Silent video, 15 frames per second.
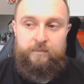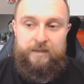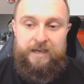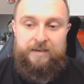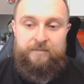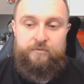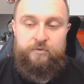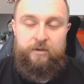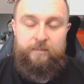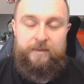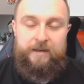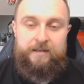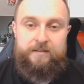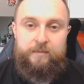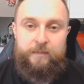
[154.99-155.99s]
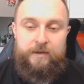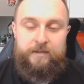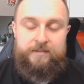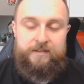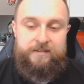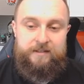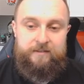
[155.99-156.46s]
We have dropped back to
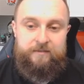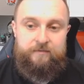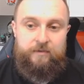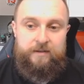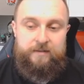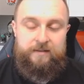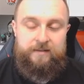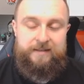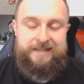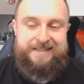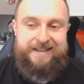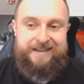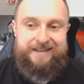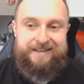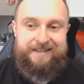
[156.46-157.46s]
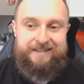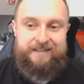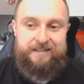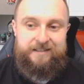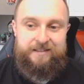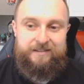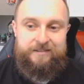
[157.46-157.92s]
positive rather than attacking
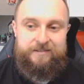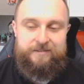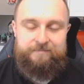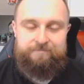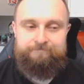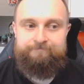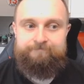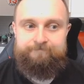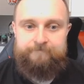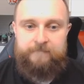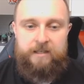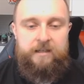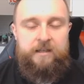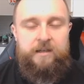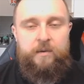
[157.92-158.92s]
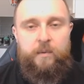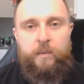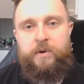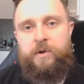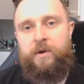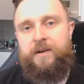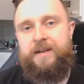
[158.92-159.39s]
because
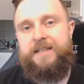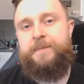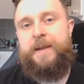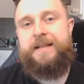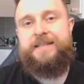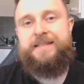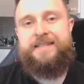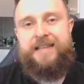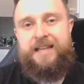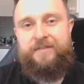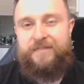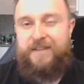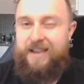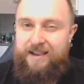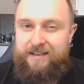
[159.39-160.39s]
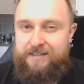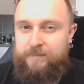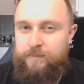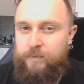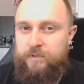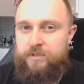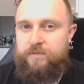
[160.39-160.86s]
we're not expecting to have as
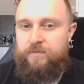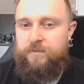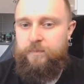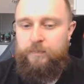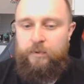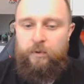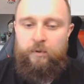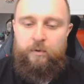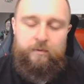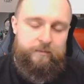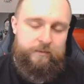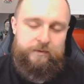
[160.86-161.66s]
much of the ball.